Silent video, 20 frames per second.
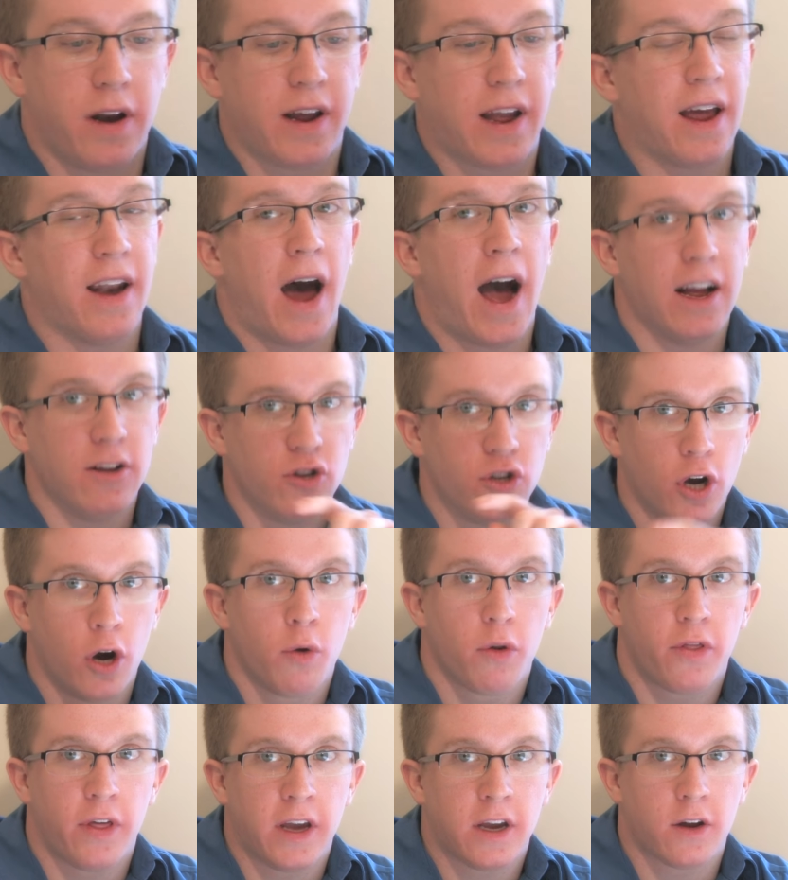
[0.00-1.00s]
and again, I
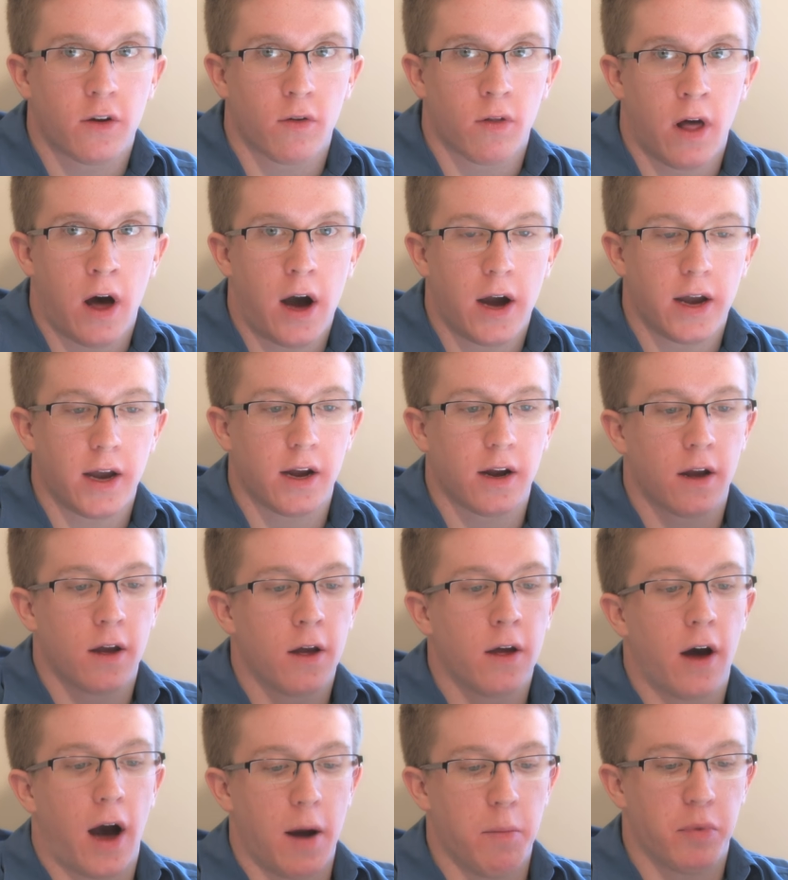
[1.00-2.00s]
don't think you're lying.
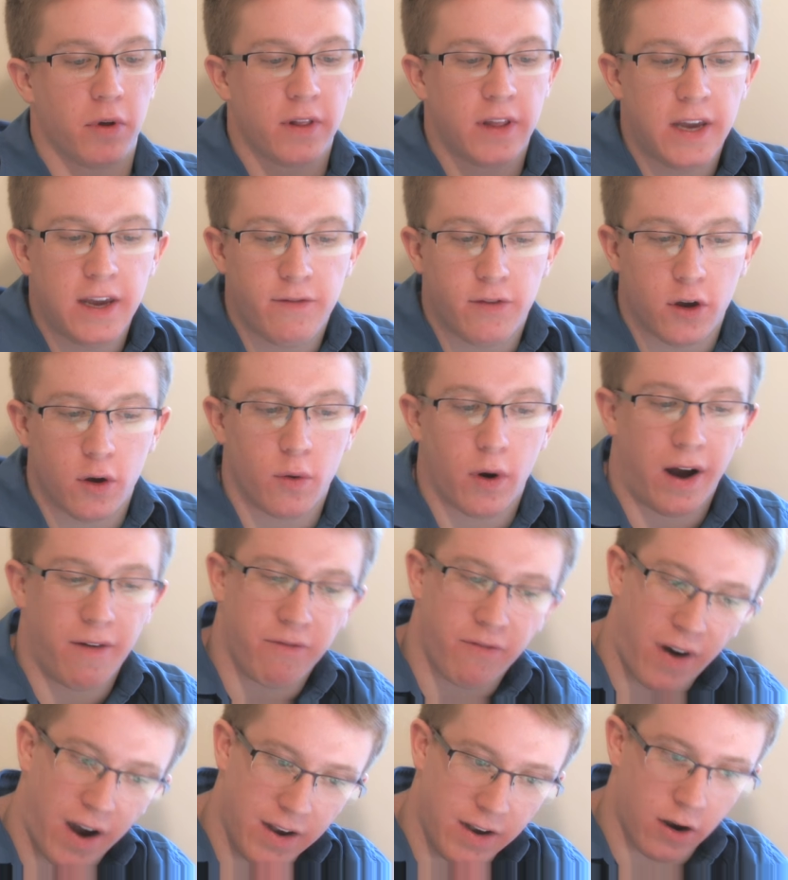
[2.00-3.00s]
I believe you. I
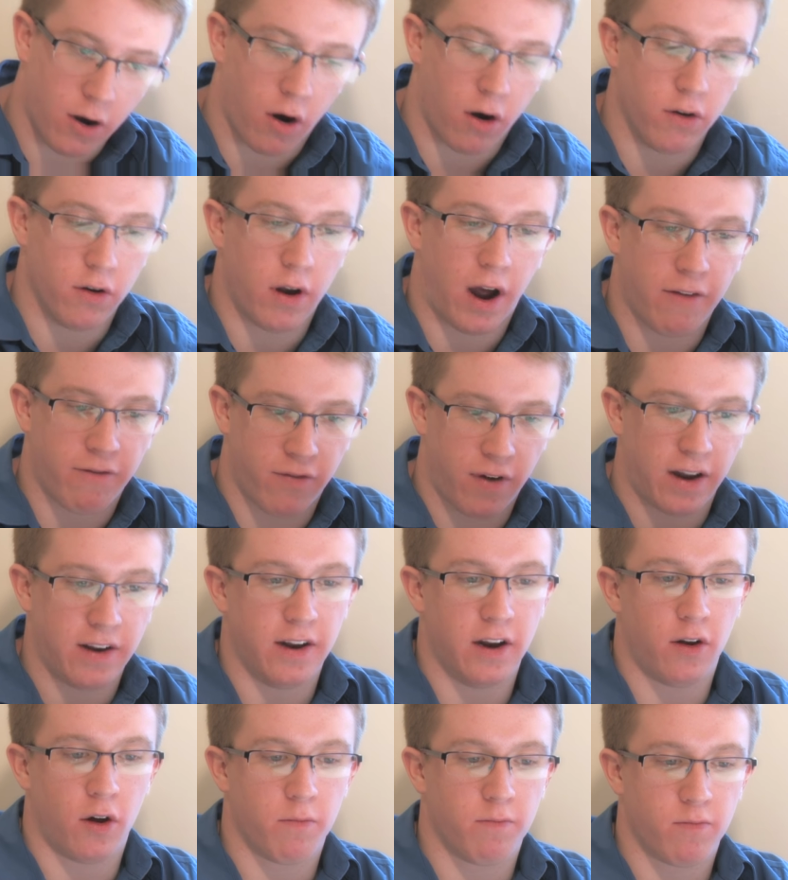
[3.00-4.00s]
find it hard. I find
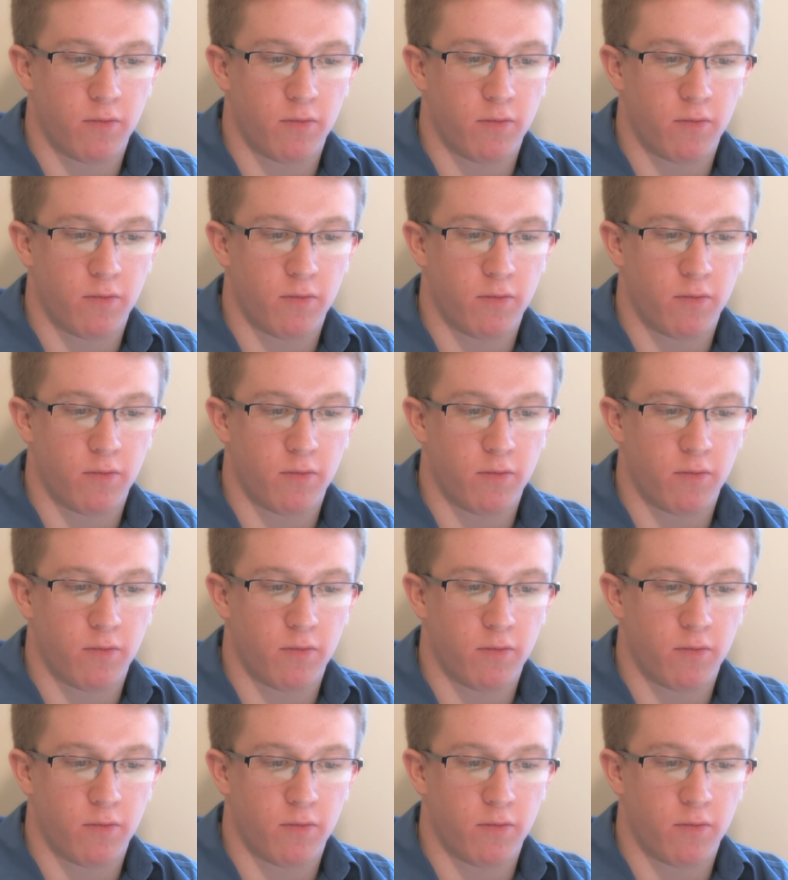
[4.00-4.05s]
it.